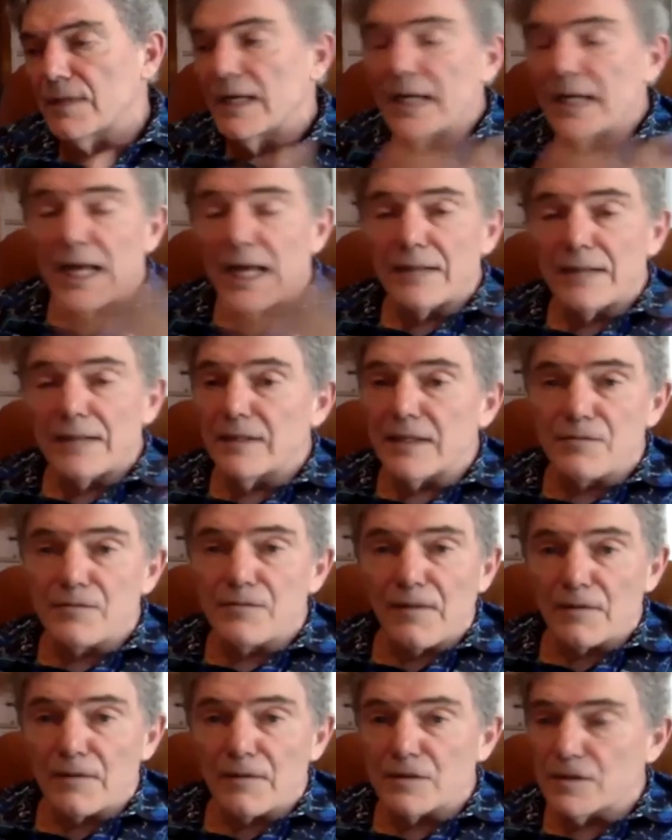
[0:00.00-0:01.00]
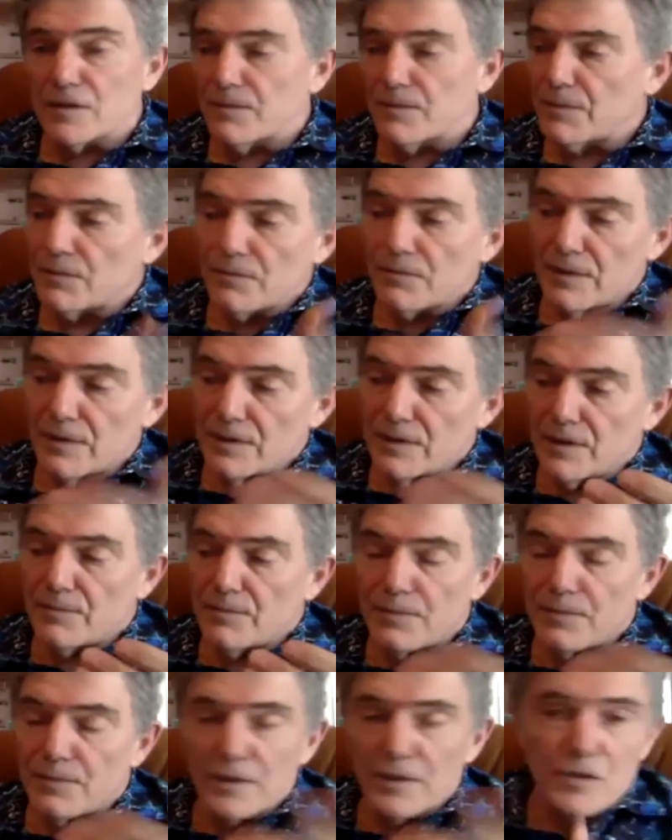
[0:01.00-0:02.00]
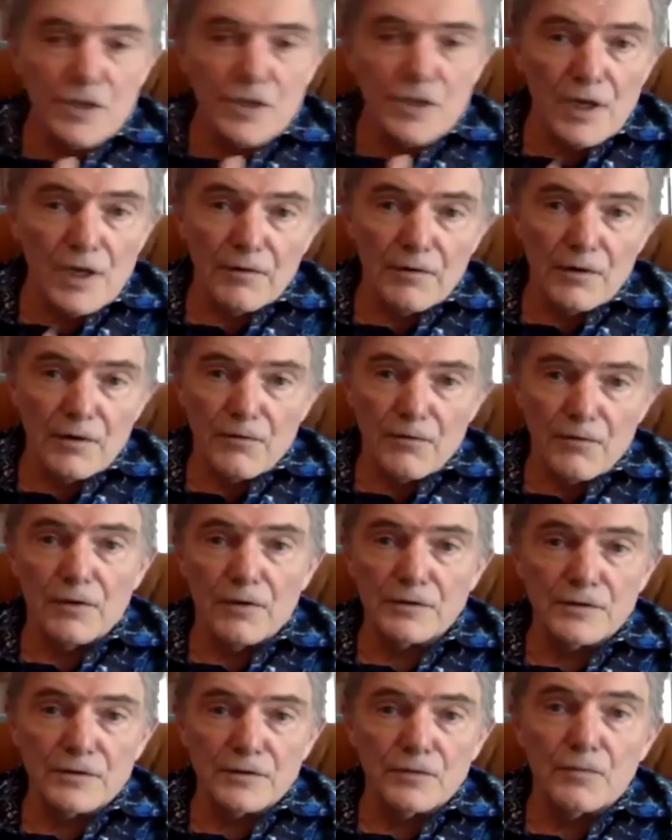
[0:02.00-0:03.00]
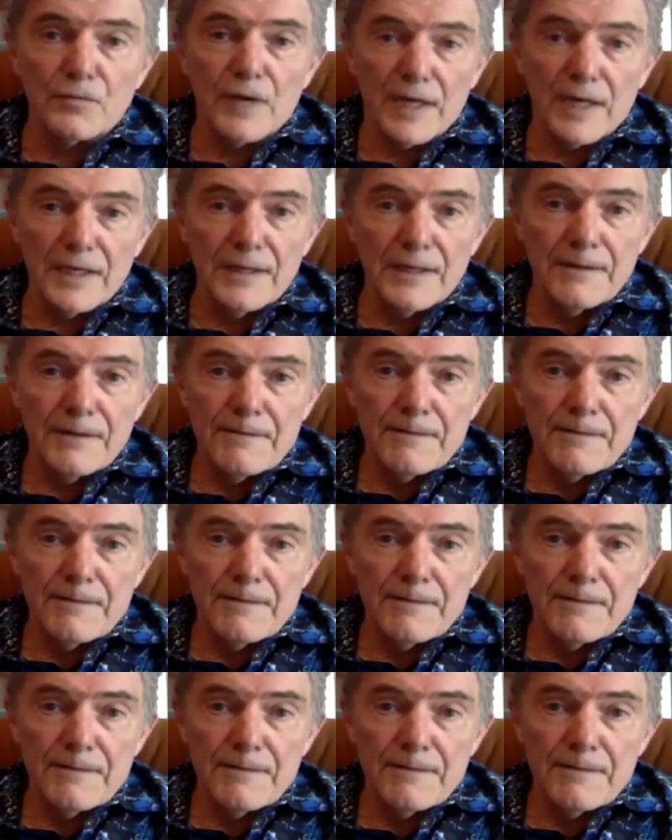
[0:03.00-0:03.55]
And it's very simple. You put a chair across the way,